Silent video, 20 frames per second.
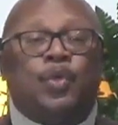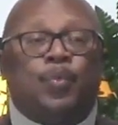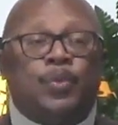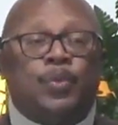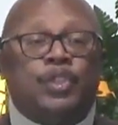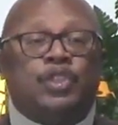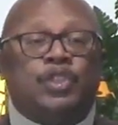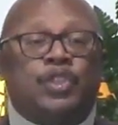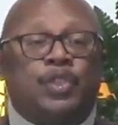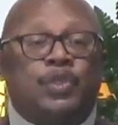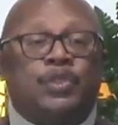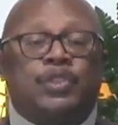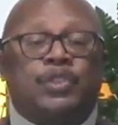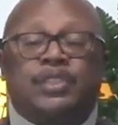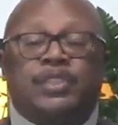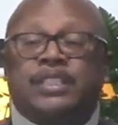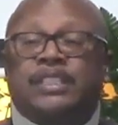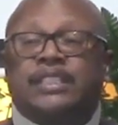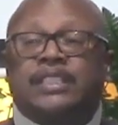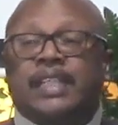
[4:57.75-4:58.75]
We chose
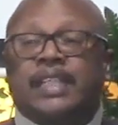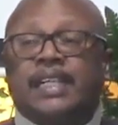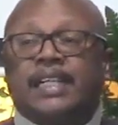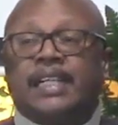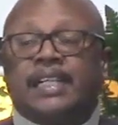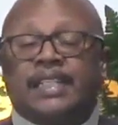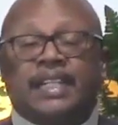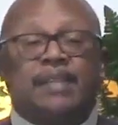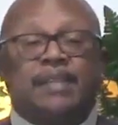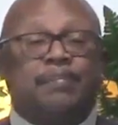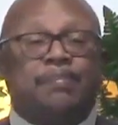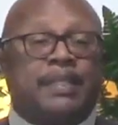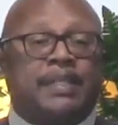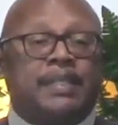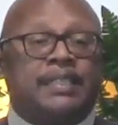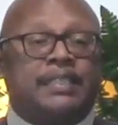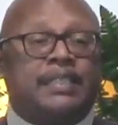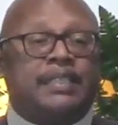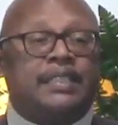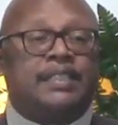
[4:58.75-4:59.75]
to stay on that
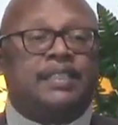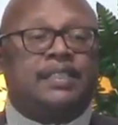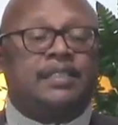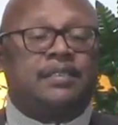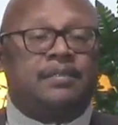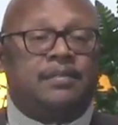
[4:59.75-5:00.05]
plantation.